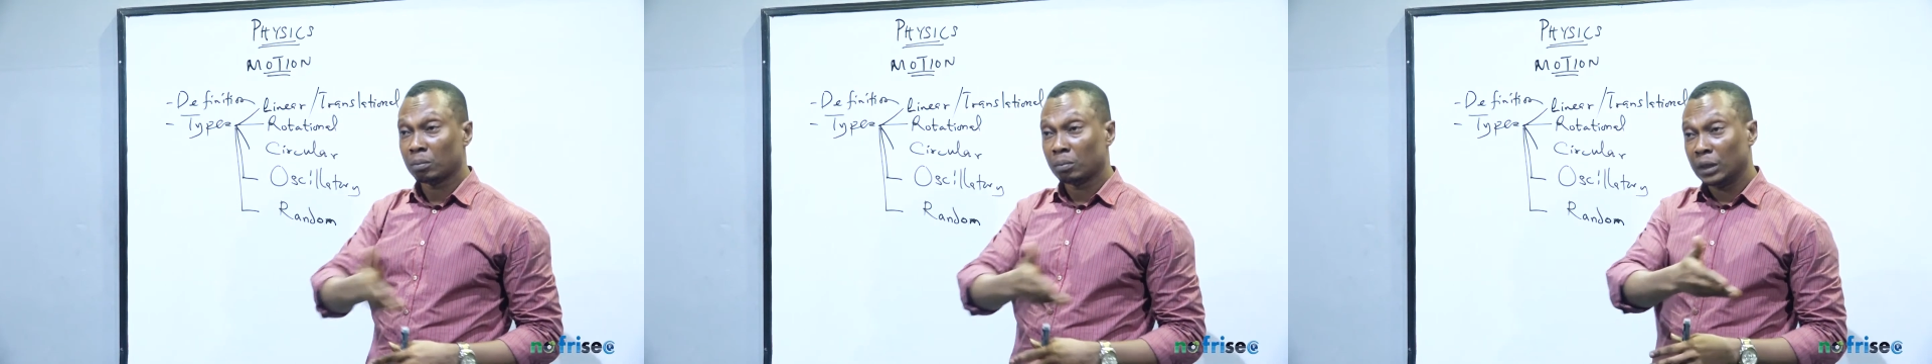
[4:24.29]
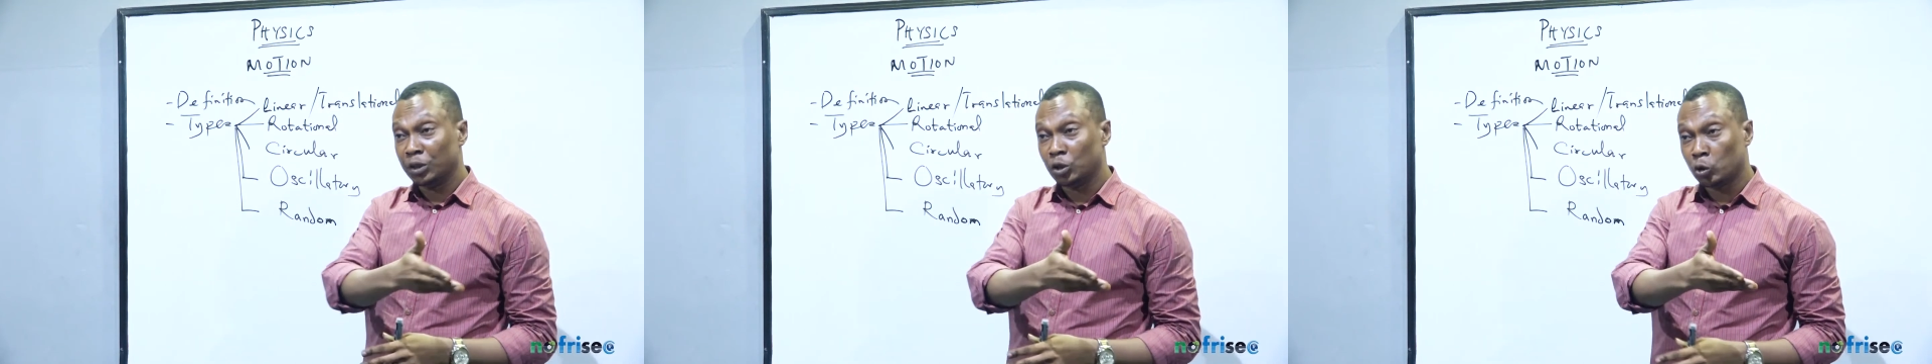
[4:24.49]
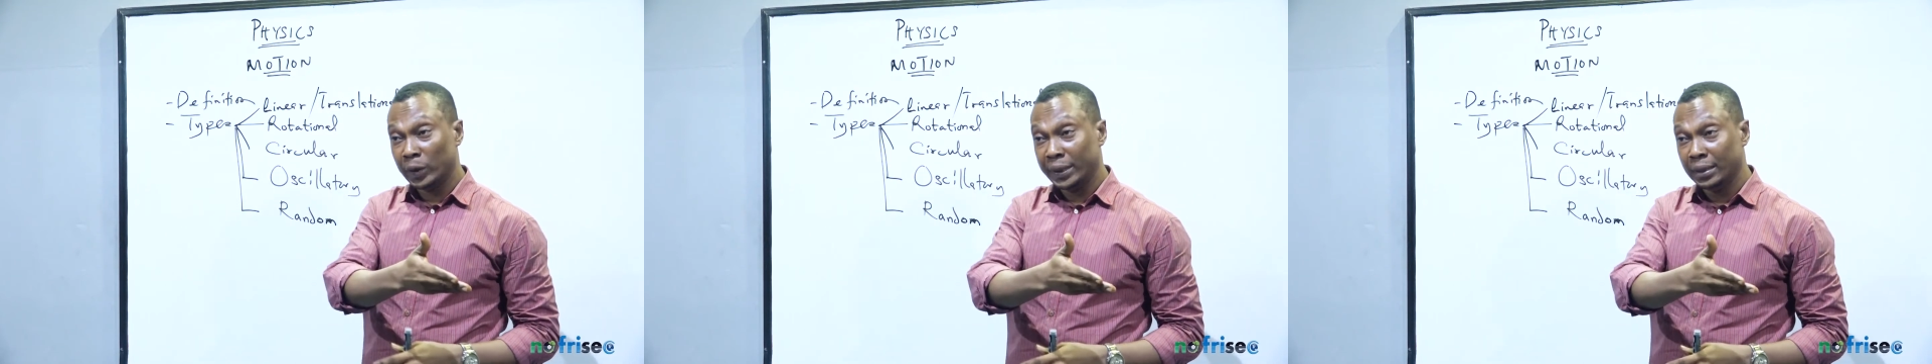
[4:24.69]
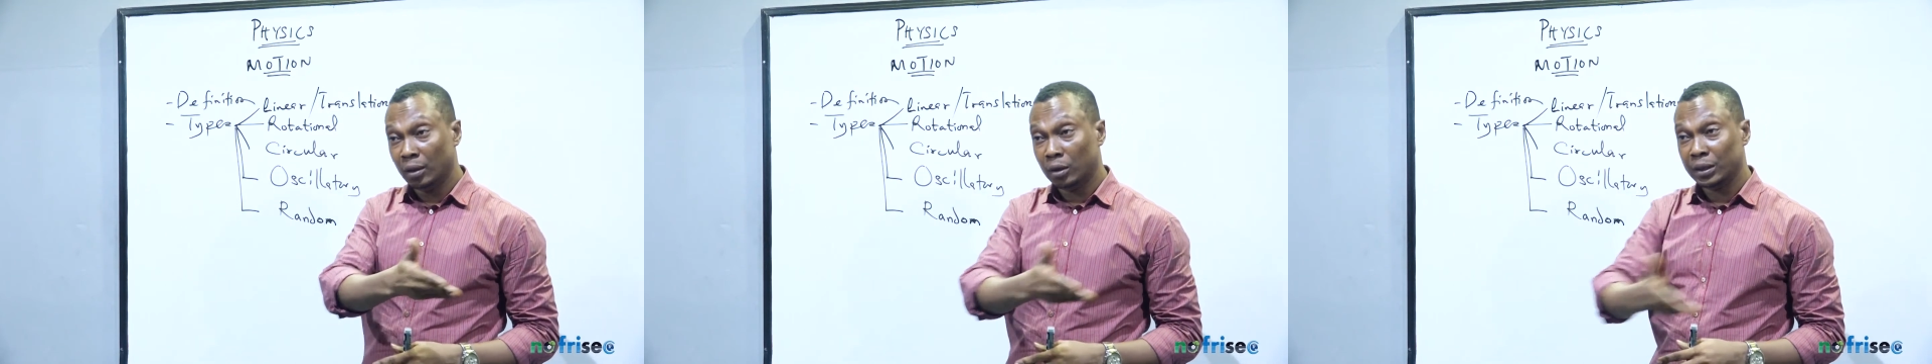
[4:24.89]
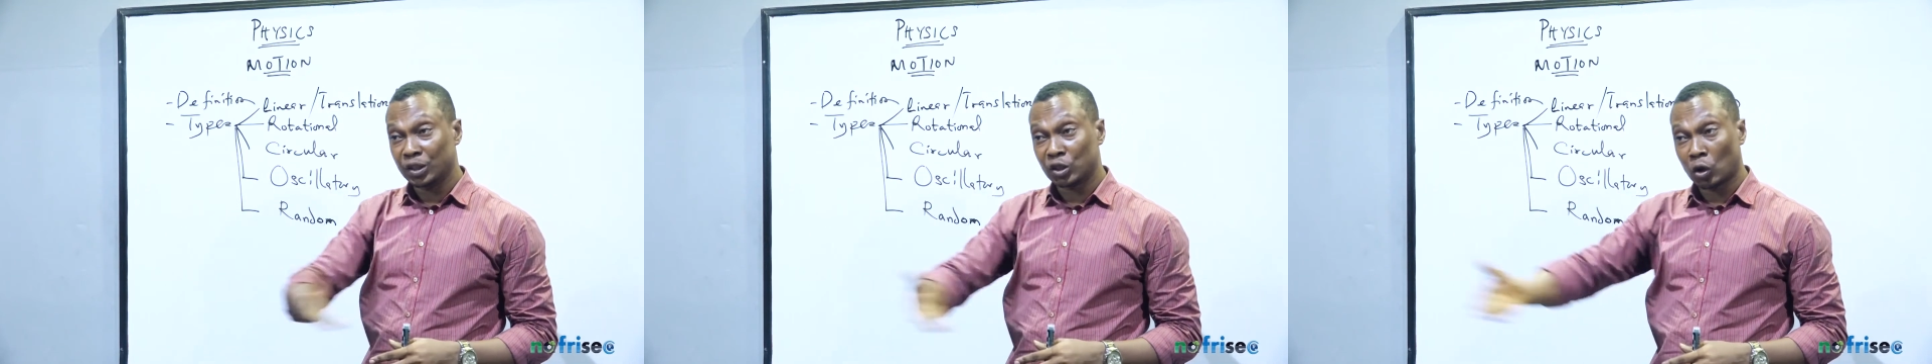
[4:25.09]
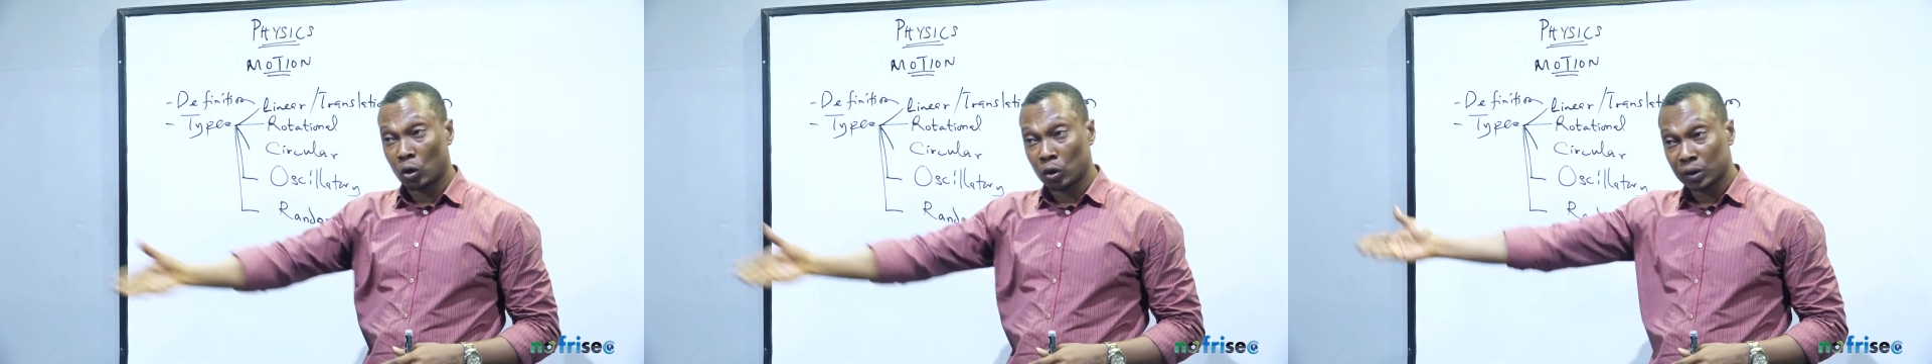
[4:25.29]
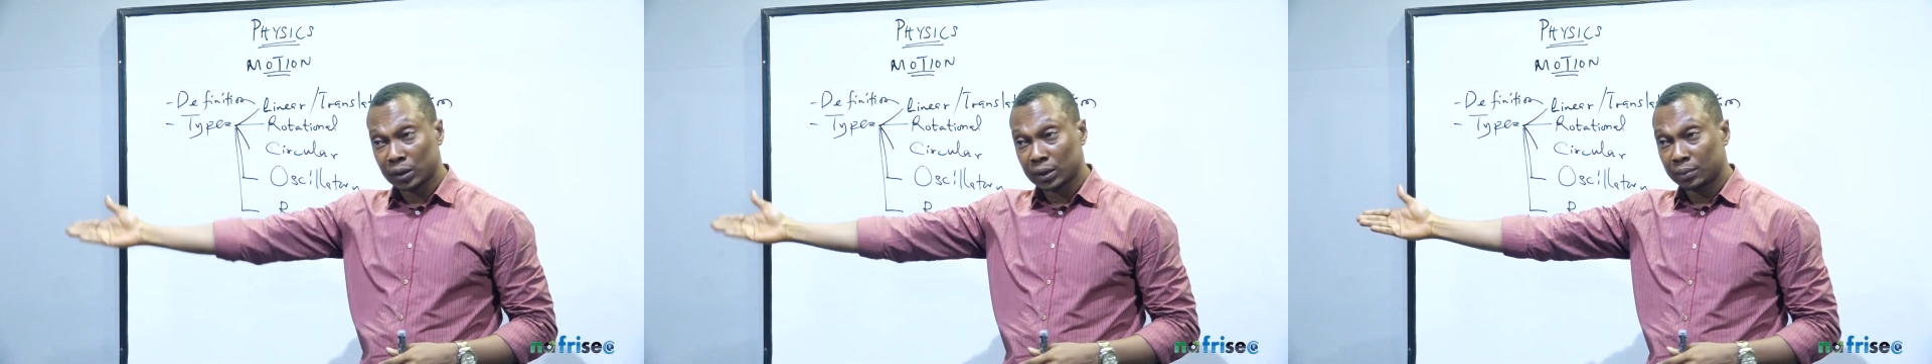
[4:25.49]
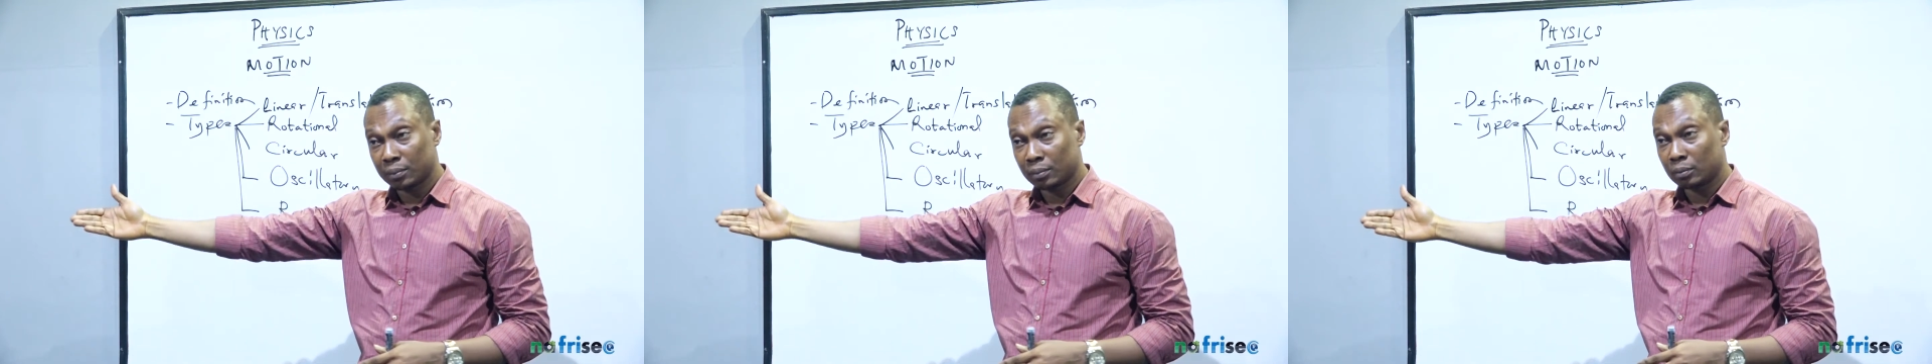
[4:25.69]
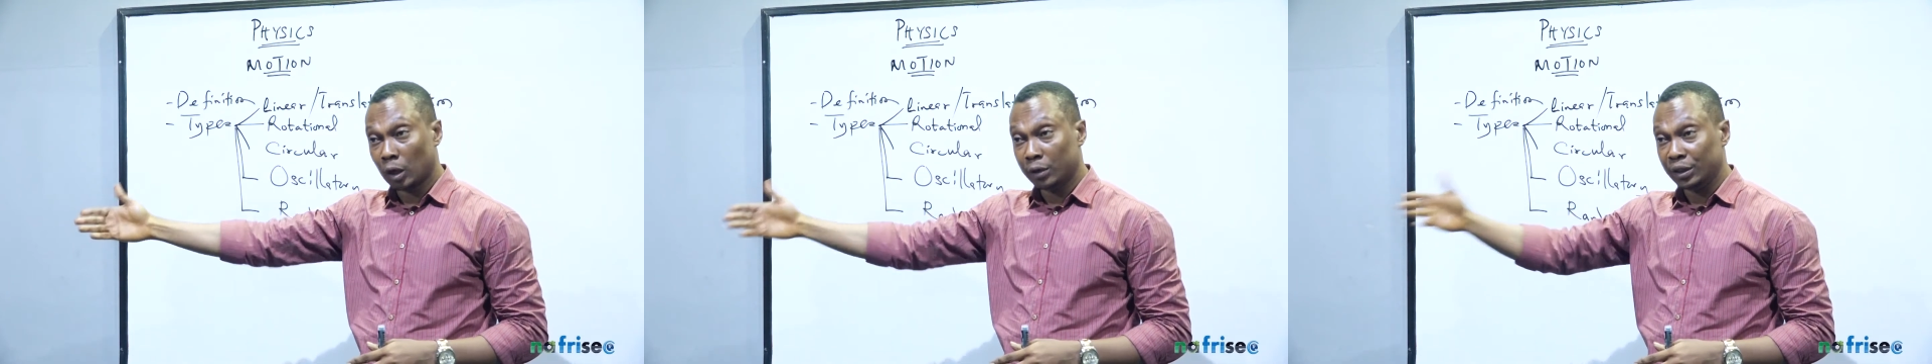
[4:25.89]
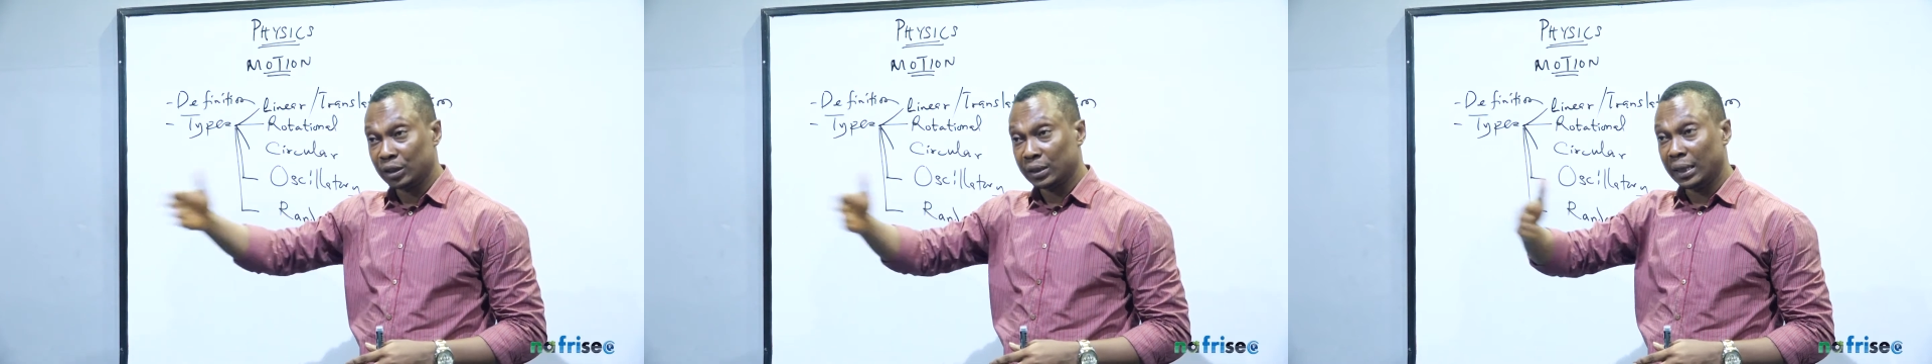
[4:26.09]
The train on its course,
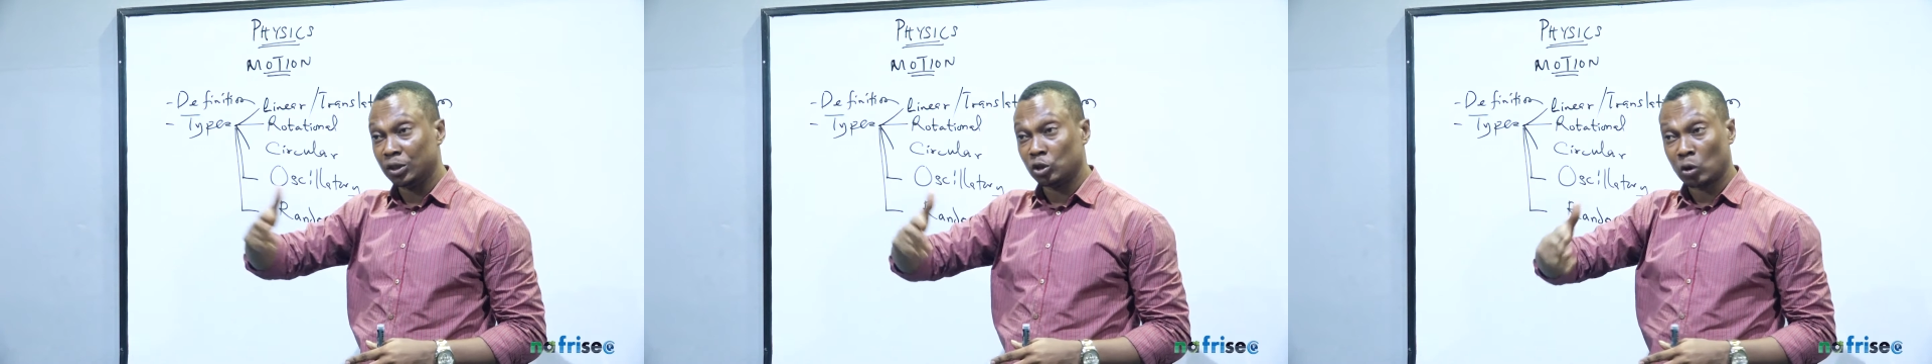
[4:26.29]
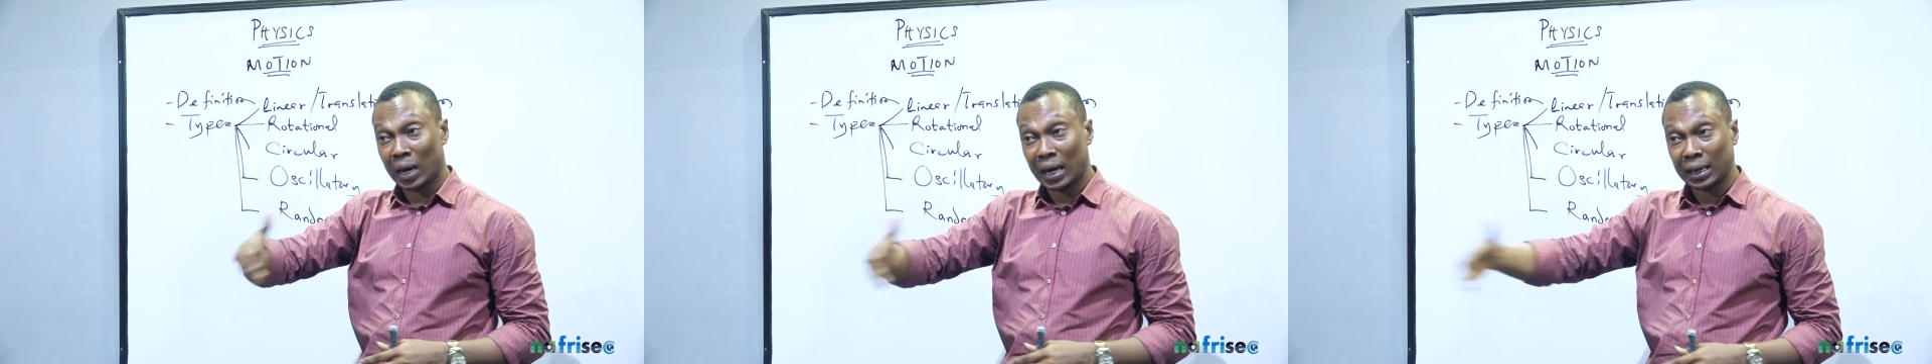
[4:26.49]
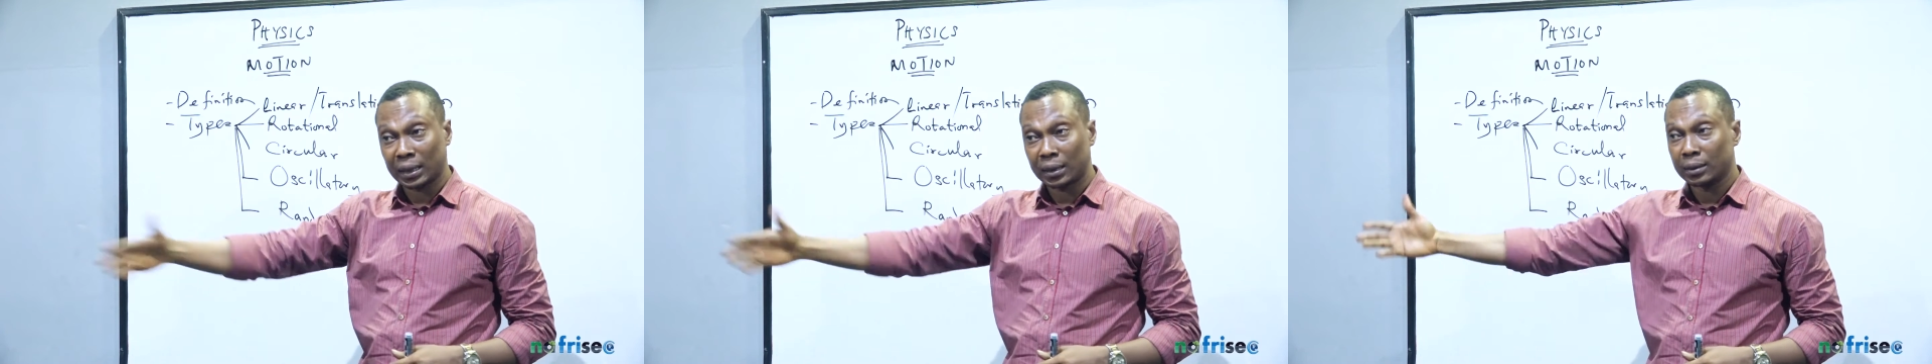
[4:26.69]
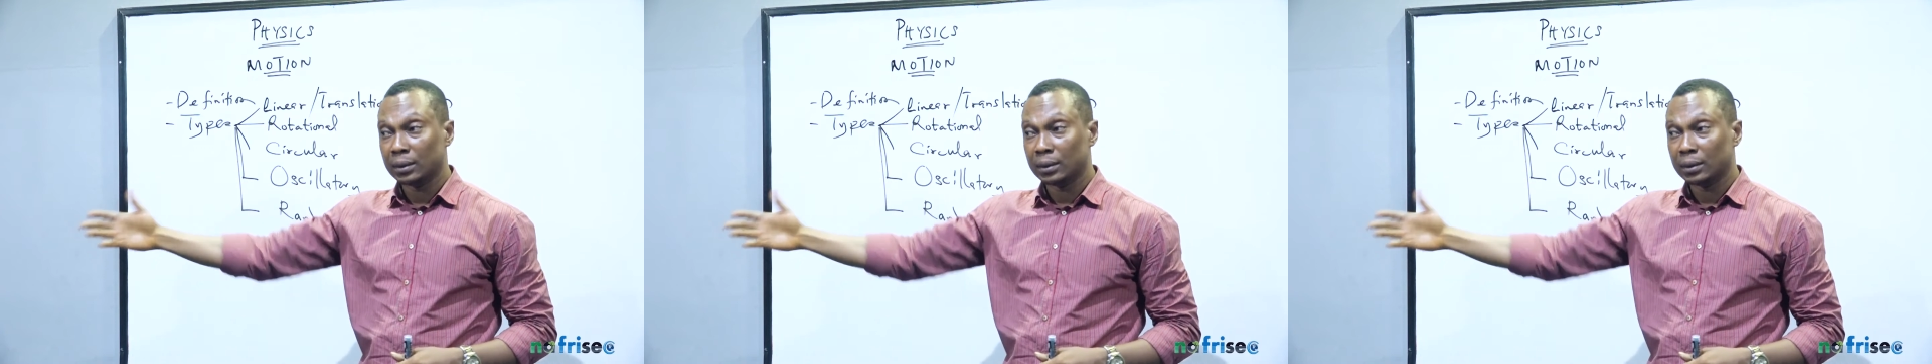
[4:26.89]
on its track,